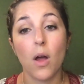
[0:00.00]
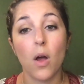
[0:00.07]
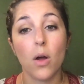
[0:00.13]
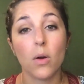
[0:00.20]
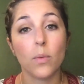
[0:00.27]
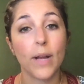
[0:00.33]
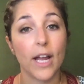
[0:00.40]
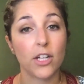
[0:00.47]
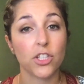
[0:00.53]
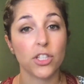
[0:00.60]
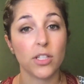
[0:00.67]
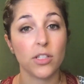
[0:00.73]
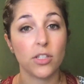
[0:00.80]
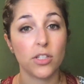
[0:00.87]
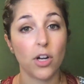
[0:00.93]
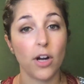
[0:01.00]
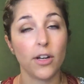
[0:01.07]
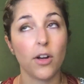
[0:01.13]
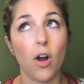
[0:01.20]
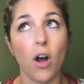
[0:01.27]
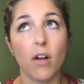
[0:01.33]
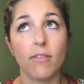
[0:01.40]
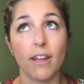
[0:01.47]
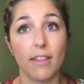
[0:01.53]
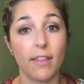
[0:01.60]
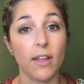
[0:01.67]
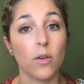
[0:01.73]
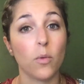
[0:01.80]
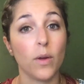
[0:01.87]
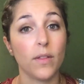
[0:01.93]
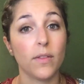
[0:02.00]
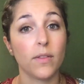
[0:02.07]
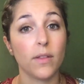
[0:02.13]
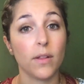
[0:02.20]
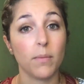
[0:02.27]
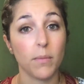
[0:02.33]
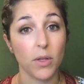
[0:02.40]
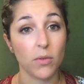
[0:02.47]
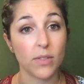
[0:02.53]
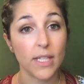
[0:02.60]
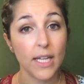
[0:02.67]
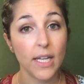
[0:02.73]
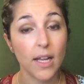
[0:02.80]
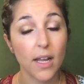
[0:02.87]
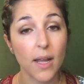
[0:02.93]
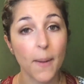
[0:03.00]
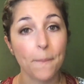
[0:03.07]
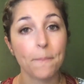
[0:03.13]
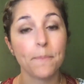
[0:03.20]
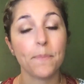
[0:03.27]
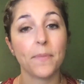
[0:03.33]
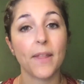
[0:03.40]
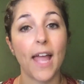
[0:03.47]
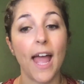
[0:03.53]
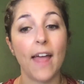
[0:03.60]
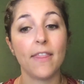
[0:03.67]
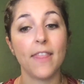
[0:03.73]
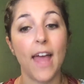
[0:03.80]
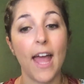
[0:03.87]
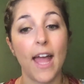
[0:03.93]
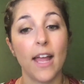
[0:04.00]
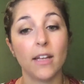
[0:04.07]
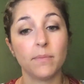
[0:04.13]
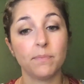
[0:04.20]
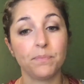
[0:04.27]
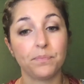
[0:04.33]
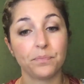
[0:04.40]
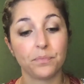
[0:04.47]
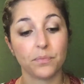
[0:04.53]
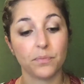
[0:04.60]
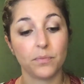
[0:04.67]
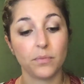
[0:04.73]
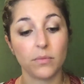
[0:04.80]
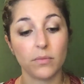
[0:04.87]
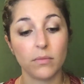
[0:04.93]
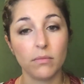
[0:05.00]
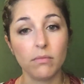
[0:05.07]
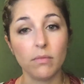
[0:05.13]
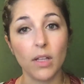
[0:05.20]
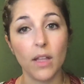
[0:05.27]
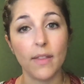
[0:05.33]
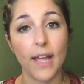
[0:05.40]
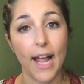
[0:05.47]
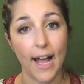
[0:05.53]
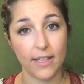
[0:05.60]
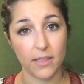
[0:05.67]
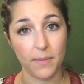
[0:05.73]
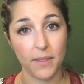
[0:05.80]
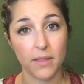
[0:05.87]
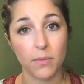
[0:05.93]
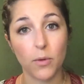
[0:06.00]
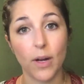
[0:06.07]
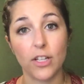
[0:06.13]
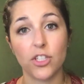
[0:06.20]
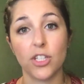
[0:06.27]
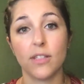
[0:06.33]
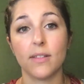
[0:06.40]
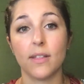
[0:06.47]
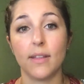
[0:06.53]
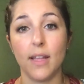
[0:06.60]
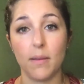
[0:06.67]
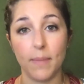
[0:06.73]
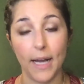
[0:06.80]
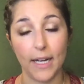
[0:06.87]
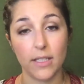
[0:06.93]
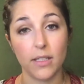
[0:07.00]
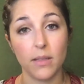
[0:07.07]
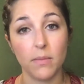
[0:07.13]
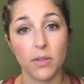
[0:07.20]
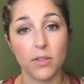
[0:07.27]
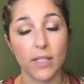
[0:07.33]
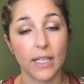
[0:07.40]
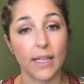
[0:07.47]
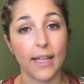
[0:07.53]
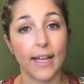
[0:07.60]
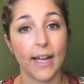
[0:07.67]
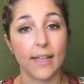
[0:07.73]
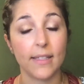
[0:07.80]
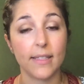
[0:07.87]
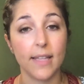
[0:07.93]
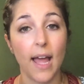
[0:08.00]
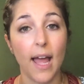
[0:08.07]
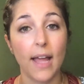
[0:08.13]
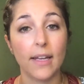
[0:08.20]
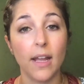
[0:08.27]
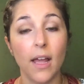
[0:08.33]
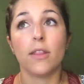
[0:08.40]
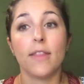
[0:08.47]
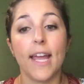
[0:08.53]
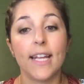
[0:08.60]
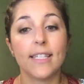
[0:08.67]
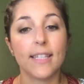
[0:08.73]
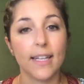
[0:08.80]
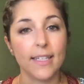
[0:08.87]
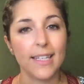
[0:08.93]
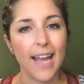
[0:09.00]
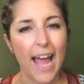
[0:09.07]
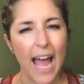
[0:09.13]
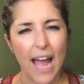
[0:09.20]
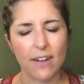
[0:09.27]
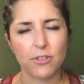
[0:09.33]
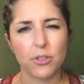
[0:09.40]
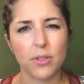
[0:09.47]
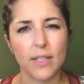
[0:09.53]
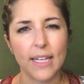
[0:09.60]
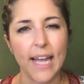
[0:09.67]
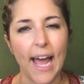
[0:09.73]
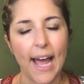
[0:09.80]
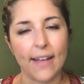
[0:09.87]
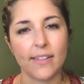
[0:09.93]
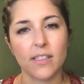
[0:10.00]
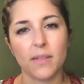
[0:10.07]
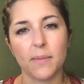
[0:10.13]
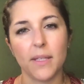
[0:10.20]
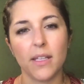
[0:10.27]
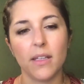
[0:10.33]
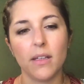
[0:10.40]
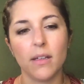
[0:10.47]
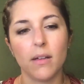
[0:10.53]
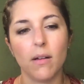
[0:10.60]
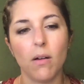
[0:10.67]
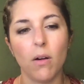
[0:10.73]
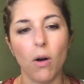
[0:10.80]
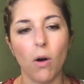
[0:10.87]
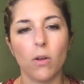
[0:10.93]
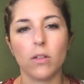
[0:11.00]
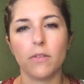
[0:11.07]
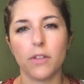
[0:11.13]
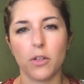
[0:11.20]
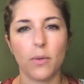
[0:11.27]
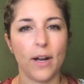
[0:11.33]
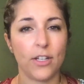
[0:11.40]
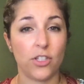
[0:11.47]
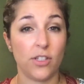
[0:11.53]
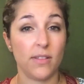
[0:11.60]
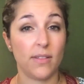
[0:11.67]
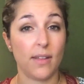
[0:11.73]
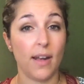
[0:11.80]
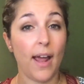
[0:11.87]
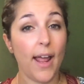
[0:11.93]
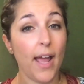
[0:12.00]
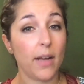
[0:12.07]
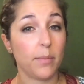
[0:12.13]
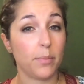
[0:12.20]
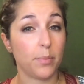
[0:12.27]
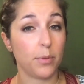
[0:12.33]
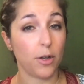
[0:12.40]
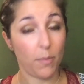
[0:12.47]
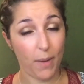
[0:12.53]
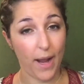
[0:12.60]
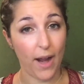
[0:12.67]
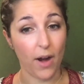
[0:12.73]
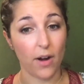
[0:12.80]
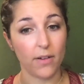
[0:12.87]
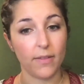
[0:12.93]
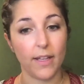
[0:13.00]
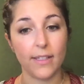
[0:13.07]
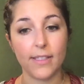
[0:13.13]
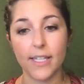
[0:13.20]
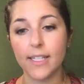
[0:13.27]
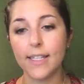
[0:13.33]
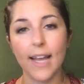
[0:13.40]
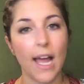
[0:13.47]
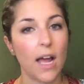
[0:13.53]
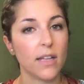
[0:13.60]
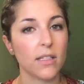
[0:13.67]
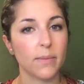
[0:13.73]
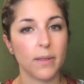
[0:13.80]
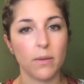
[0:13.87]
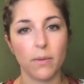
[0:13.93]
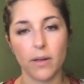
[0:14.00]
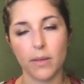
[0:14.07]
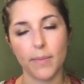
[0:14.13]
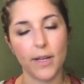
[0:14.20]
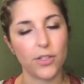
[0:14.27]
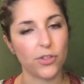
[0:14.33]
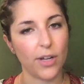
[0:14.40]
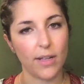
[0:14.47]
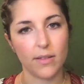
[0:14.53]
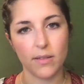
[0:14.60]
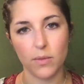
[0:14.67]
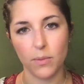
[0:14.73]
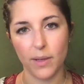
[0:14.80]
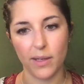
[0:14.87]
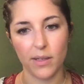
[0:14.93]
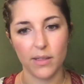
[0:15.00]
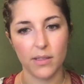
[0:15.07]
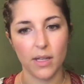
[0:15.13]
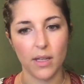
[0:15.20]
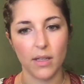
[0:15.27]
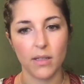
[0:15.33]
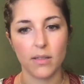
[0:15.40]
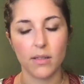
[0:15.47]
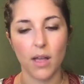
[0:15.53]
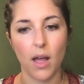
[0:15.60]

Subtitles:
we actually started off, I think, with music, and then they asked me some questions, and then back to the music. Like I said, they didn't actually ask me all of the questions that I had prepared. They didn't ask me what are my strengths and weaknesses.